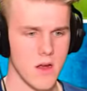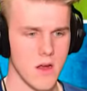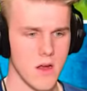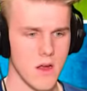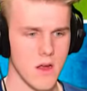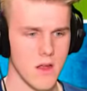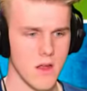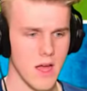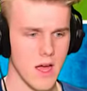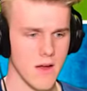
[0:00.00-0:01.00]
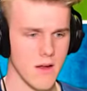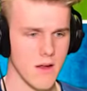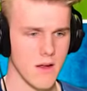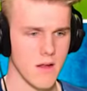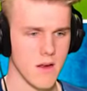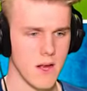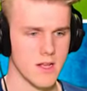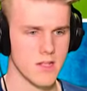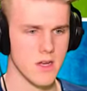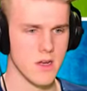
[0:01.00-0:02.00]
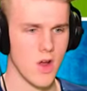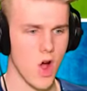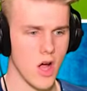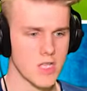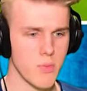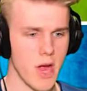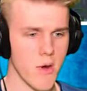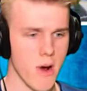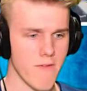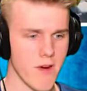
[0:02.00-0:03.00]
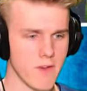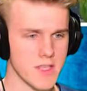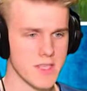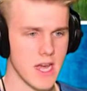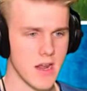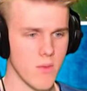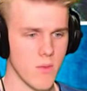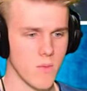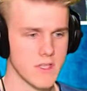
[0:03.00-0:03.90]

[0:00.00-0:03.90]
Yeah, carbide. Yeah. No, that's good. Oh, supply drop right in front of us. Let's get it.